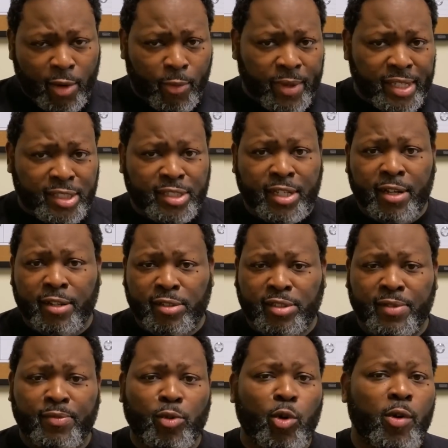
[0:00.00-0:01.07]
of research
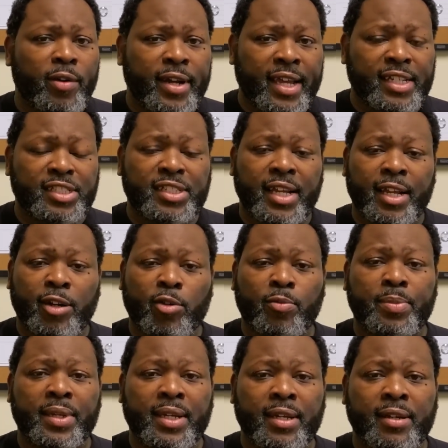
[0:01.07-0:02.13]
of growing our channel,
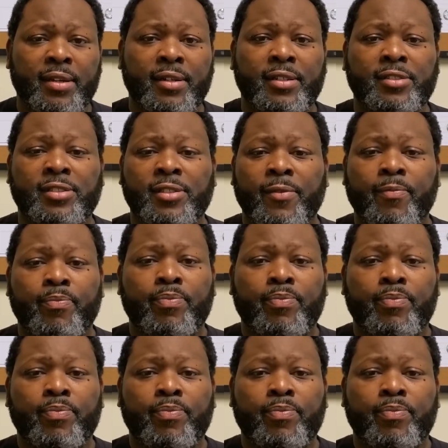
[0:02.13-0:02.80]
because